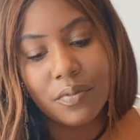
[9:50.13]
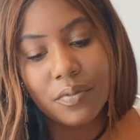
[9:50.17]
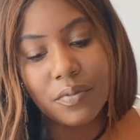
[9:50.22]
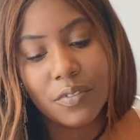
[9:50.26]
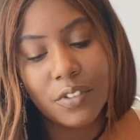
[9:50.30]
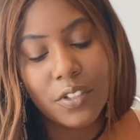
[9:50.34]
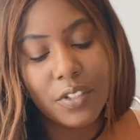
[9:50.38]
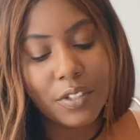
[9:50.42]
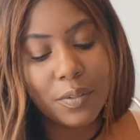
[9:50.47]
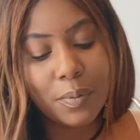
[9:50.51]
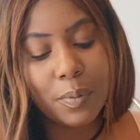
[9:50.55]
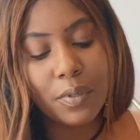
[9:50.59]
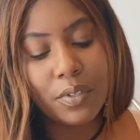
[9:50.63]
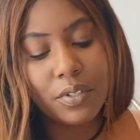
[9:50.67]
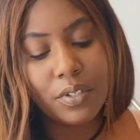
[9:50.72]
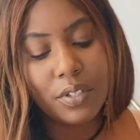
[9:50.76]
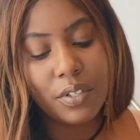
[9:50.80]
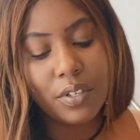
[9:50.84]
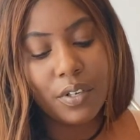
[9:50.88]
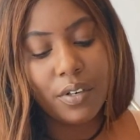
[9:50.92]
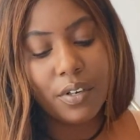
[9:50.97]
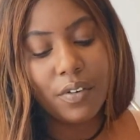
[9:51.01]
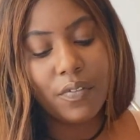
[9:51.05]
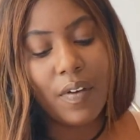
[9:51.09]
So this
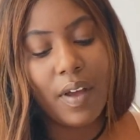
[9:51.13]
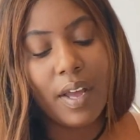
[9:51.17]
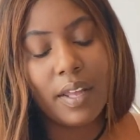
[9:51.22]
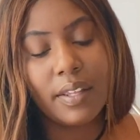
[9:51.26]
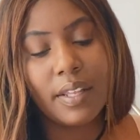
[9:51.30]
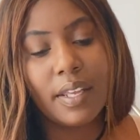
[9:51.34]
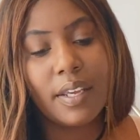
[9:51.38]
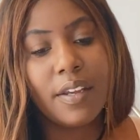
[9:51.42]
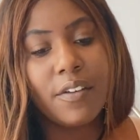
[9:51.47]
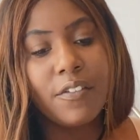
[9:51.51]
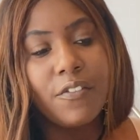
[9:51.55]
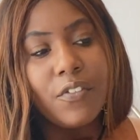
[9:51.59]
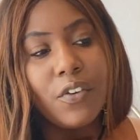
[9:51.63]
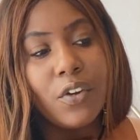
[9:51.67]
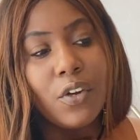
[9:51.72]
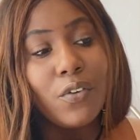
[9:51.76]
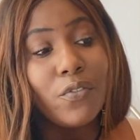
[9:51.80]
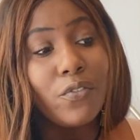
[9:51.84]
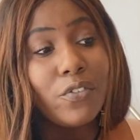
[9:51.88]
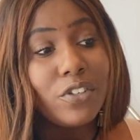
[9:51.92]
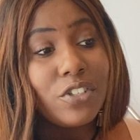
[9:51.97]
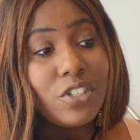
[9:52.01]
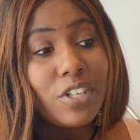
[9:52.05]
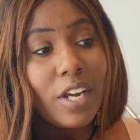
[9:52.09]
person could have had like a fear
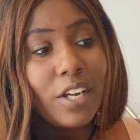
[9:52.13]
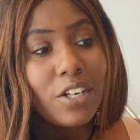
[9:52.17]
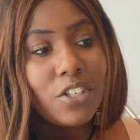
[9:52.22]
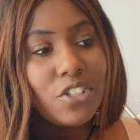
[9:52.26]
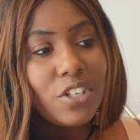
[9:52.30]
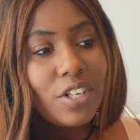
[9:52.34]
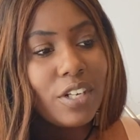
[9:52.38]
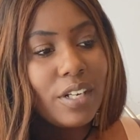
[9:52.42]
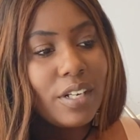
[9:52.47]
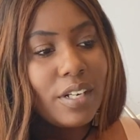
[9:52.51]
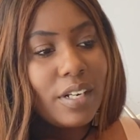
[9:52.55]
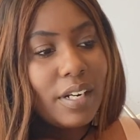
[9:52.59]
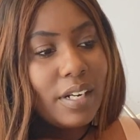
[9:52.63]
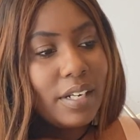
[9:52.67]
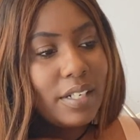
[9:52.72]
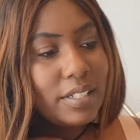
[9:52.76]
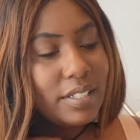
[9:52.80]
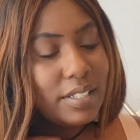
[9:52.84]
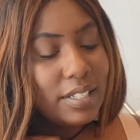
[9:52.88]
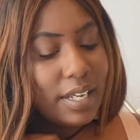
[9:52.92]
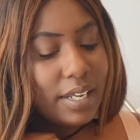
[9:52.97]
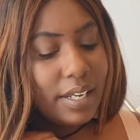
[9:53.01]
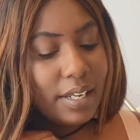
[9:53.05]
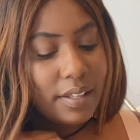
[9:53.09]
of rejection, and
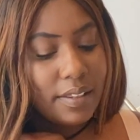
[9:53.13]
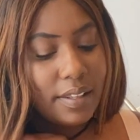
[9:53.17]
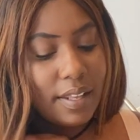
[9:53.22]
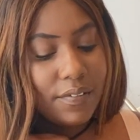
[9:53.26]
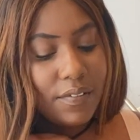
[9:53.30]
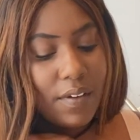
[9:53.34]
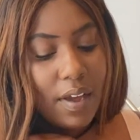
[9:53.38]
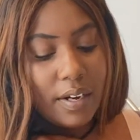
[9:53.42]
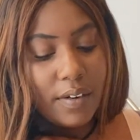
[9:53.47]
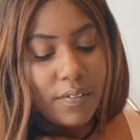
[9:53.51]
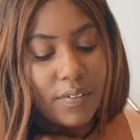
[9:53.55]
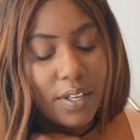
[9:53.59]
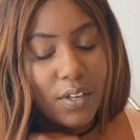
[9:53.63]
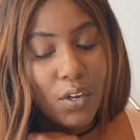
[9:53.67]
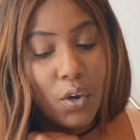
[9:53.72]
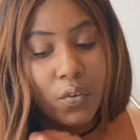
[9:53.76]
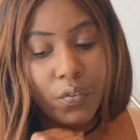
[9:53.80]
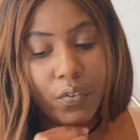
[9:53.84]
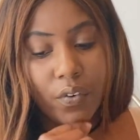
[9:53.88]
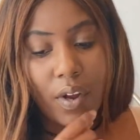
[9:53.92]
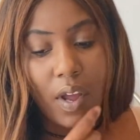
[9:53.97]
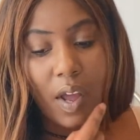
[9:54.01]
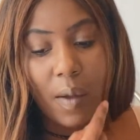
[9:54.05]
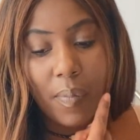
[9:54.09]
it's like they've kind of like
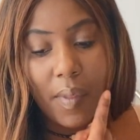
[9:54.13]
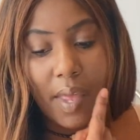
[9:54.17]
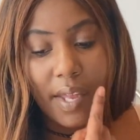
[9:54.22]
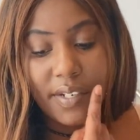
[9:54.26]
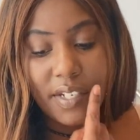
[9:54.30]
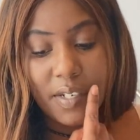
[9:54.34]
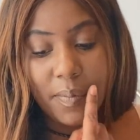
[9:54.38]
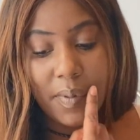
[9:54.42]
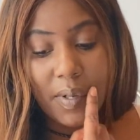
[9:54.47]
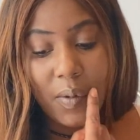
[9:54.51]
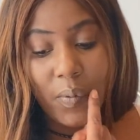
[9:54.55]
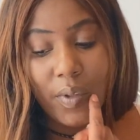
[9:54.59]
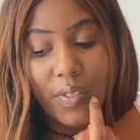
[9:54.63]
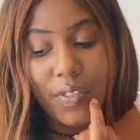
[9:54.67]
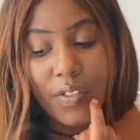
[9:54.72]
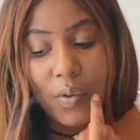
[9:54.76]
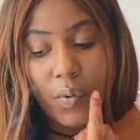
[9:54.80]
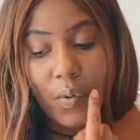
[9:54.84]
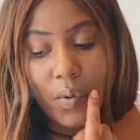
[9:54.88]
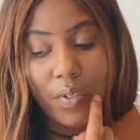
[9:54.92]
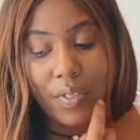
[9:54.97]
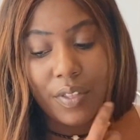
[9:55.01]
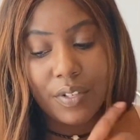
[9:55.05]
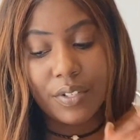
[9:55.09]
overcome that to be with
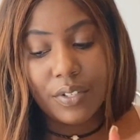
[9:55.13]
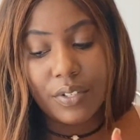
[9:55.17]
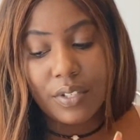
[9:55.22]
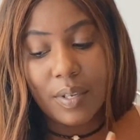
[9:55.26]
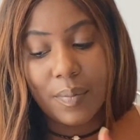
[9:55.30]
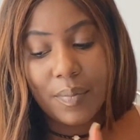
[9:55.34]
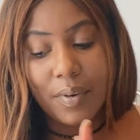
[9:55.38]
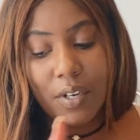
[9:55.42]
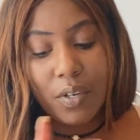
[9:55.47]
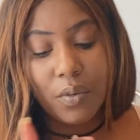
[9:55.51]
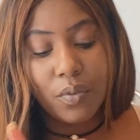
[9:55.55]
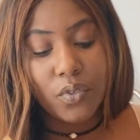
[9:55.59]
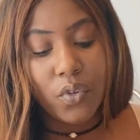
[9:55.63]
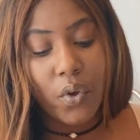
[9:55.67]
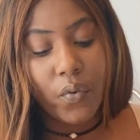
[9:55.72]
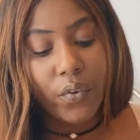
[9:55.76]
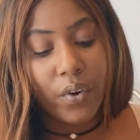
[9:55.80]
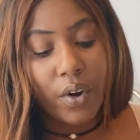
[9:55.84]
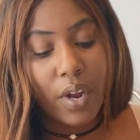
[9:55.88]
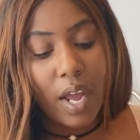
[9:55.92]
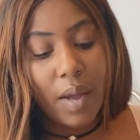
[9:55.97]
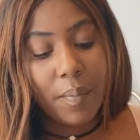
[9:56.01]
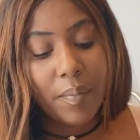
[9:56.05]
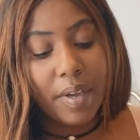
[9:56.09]
you, or this is somebody who's
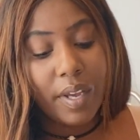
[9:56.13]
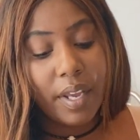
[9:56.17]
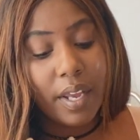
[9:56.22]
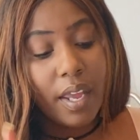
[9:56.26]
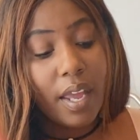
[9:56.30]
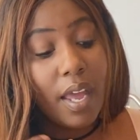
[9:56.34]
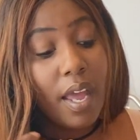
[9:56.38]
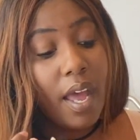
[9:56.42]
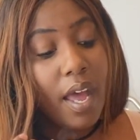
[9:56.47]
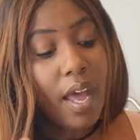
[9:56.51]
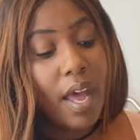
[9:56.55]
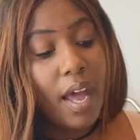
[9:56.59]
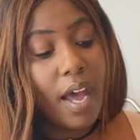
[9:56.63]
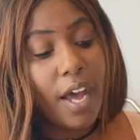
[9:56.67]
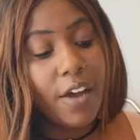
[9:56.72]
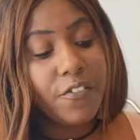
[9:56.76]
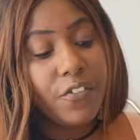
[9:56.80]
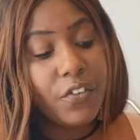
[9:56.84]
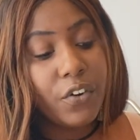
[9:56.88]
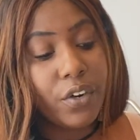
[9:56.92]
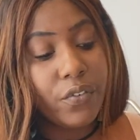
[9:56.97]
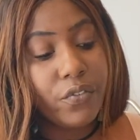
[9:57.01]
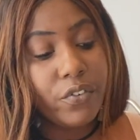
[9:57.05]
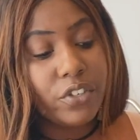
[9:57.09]
overcoming a
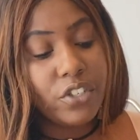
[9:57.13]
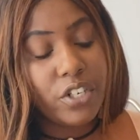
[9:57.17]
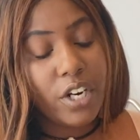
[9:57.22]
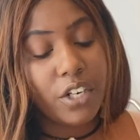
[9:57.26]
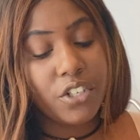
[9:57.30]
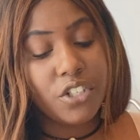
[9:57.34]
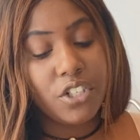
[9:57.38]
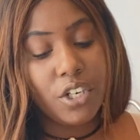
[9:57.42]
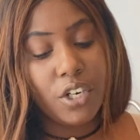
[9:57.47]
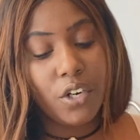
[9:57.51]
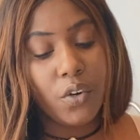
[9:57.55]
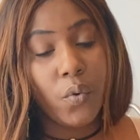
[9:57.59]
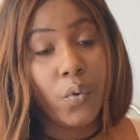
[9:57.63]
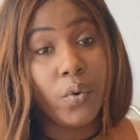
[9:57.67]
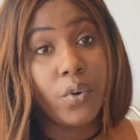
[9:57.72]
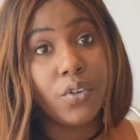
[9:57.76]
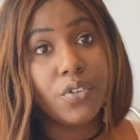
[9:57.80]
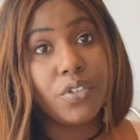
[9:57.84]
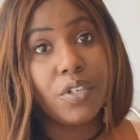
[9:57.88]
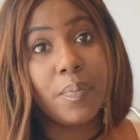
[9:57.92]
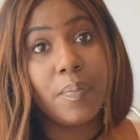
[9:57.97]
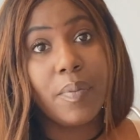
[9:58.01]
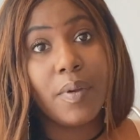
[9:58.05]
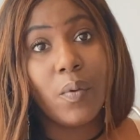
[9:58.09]
fear of rejection in order
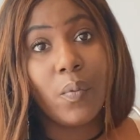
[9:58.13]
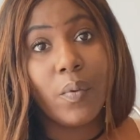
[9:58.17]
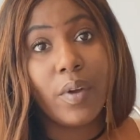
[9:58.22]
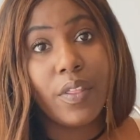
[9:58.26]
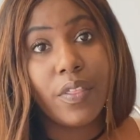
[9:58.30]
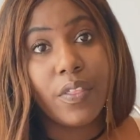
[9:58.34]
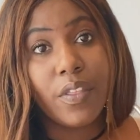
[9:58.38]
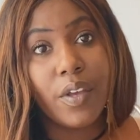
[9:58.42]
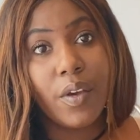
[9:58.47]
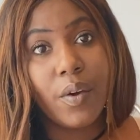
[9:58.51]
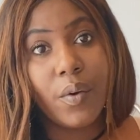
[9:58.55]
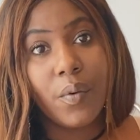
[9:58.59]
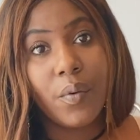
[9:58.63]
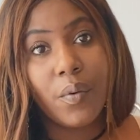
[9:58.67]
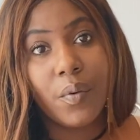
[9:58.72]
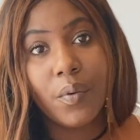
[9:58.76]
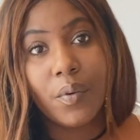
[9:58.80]
to be with you.